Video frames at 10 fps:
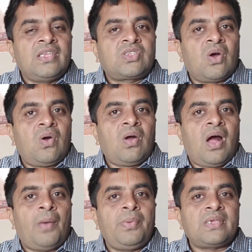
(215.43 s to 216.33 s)
So
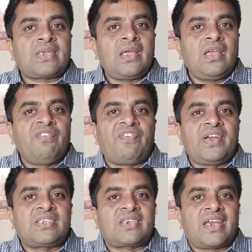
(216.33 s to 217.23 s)
obviously, if
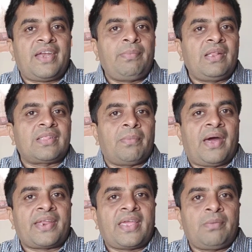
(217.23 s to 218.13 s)
it is tradable in the
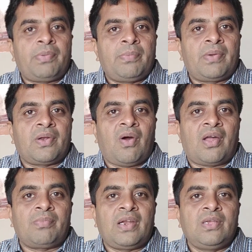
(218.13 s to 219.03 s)
market, people
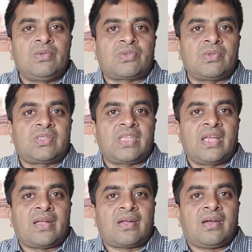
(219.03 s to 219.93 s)
normally used to
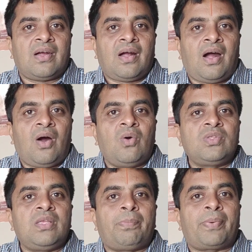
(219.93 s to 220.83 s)
think
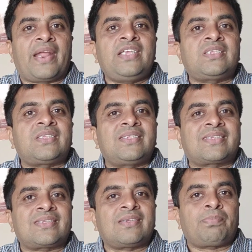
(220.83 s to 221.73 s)
how the
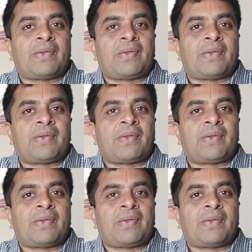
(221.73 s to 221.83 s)
price